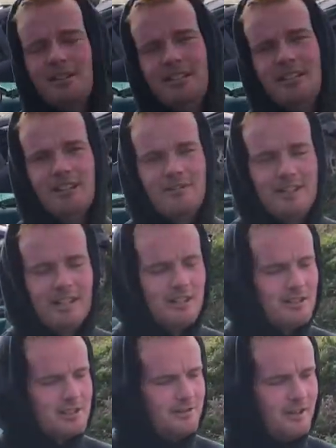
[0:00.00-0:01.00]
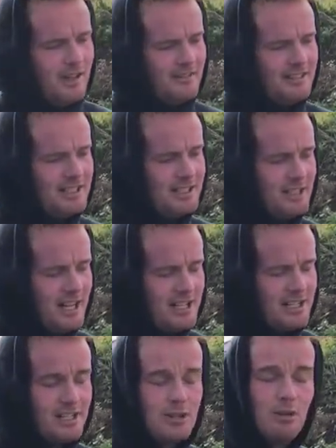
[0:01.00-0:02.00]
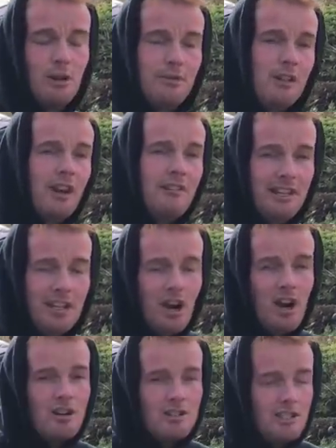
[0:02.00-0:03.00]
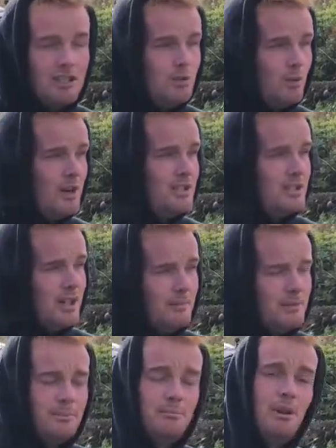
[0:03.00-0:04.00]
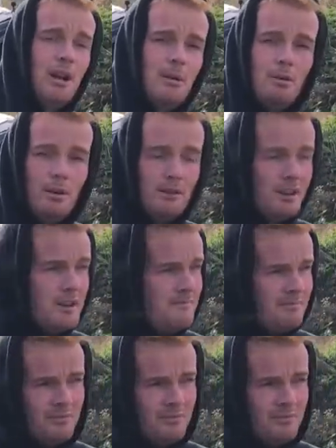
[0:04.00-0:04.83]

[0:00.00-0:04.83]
out the other videos if you have any suggestions, or if you have any cars that you want jumped, bring them over.